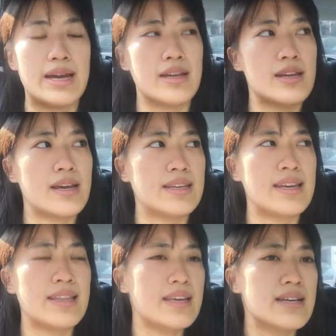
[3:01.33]
that. And
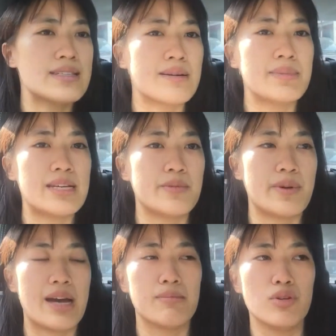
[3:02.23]
yet there are some days
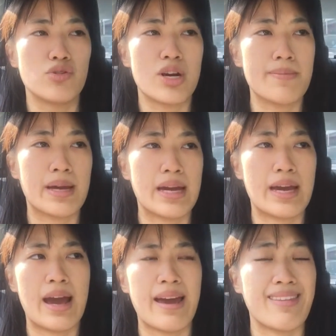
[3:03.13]
where I blow dry my
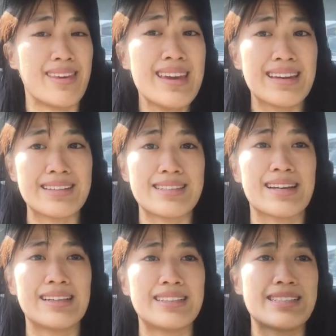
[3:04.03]
hair, I think
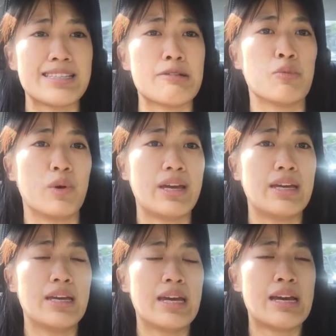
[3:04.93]
exactly the same
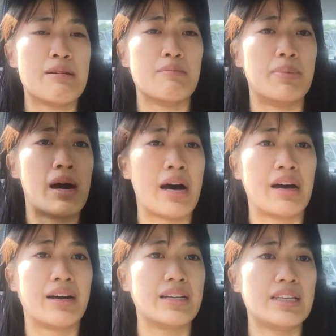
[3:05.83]
way,
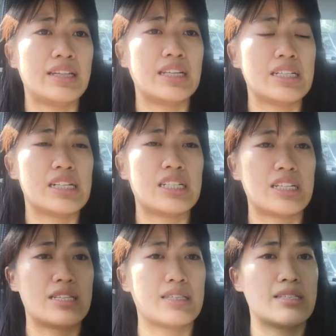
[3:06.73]
but it
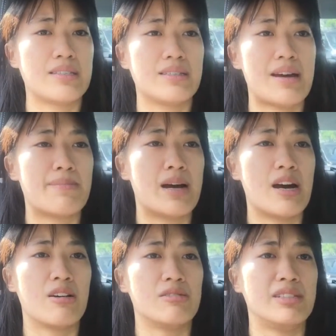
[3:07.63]
just
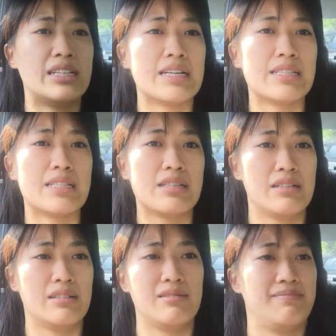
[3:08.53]
somehow
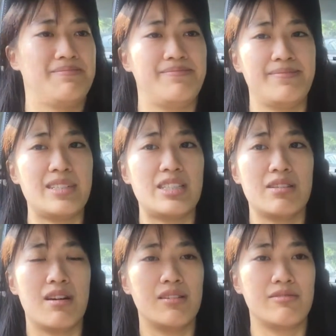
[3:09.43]
doesn't, it's
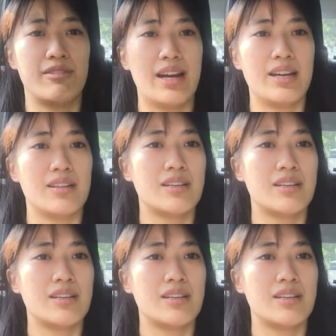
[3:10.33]
not right.